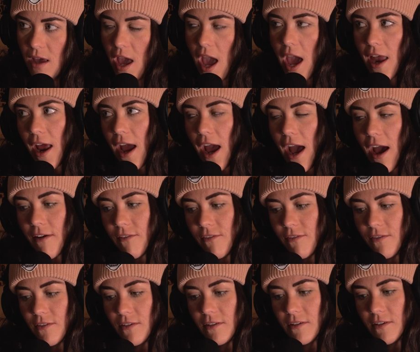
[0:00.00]
And I
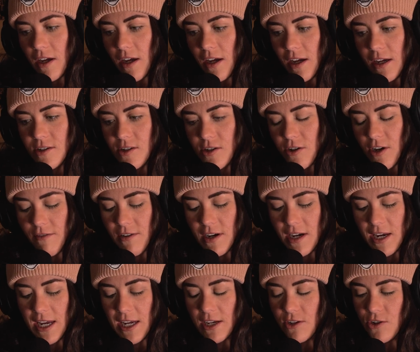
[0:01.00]
have a history of a
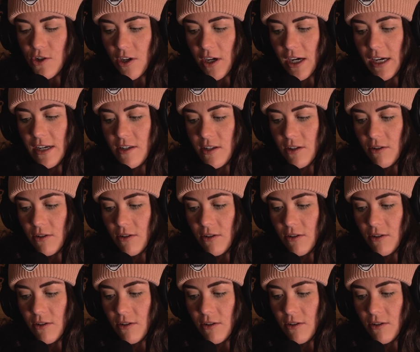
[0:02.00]
knee injury.